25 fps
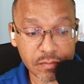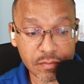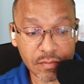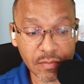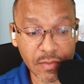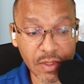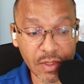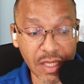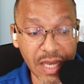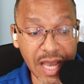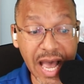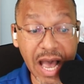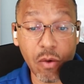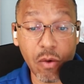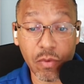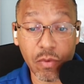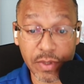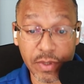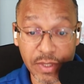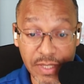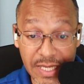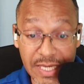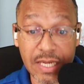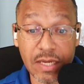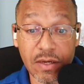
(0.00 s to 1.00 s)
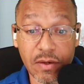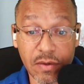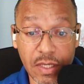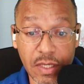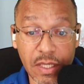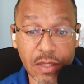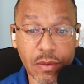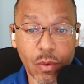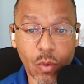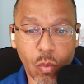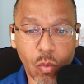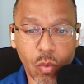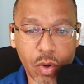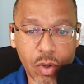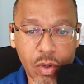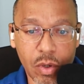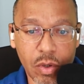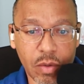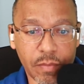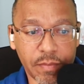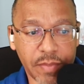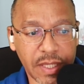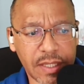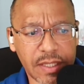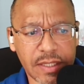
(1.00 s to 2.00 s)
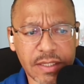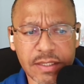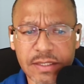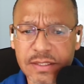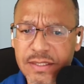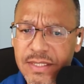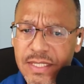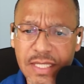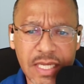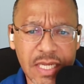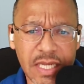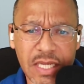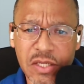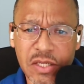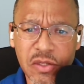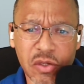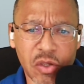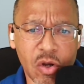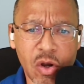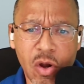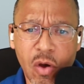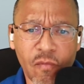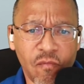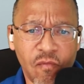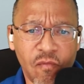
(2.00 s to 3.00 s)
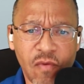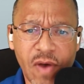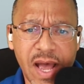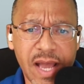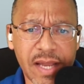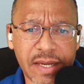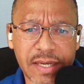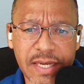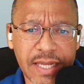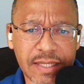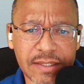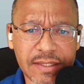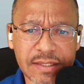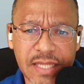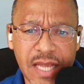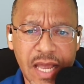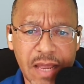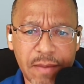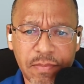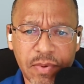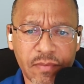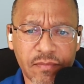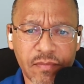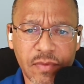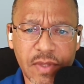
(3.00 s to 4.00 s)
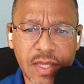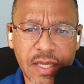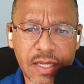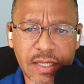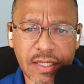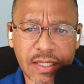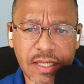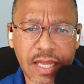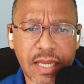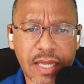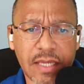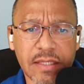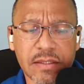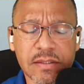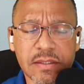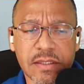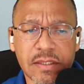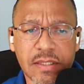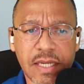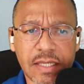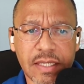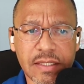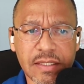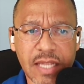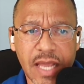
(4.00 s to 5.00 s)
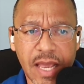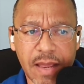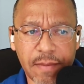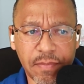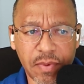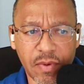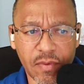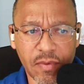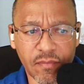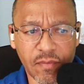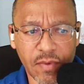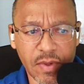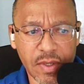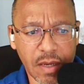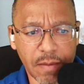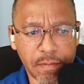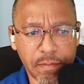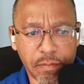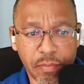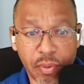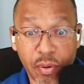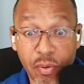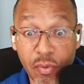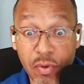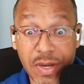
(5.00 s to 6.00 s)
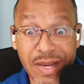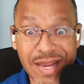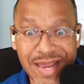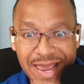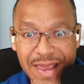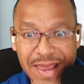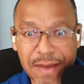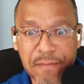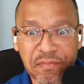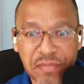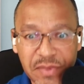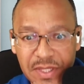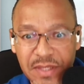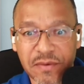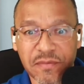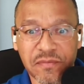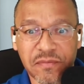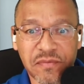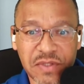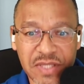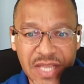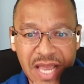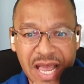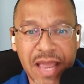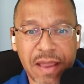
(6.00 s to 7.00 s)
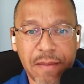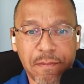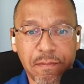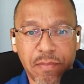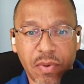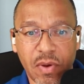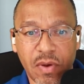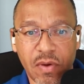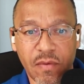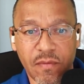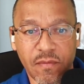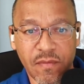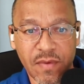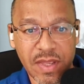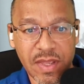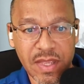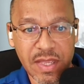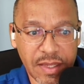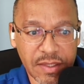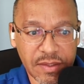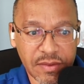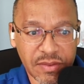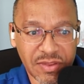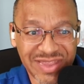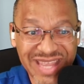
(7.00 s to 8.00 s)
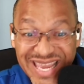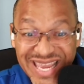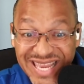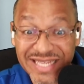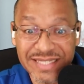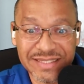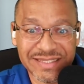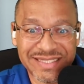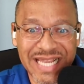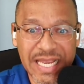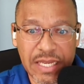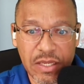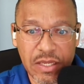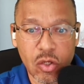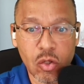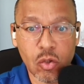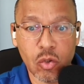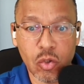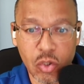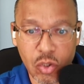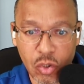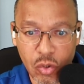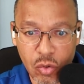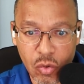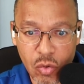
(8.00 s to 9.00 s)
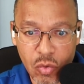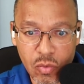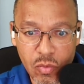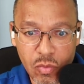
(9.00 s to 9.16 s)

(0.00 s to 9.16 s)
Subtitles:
out here in the world because you don't find that type of dedication, that type of preemptive type of things that you do